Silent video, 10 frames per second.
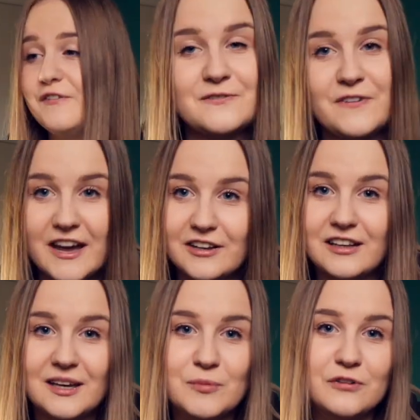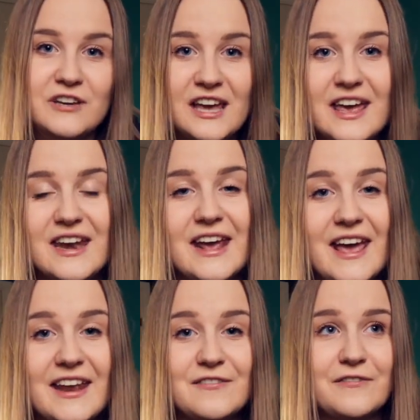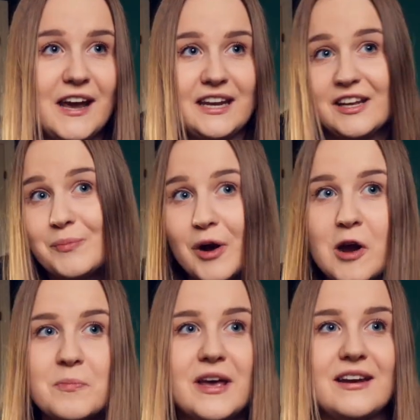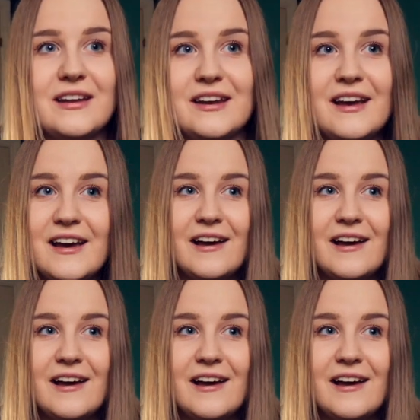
to finally moving in and finding an apartment, and